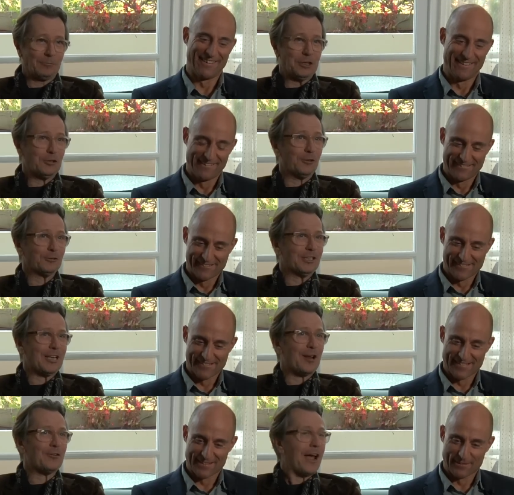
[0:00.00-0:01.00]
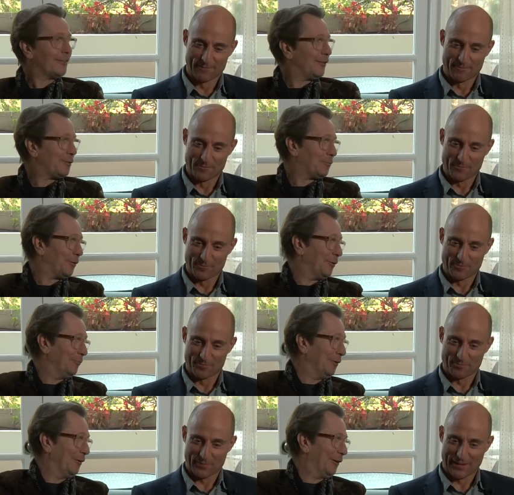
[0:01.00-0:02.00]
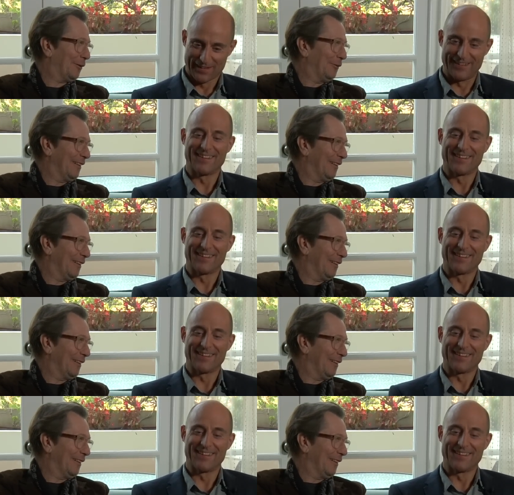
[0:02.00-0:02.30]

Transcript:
Speaker 1: I'm sure Stella Adler put it more eloquently.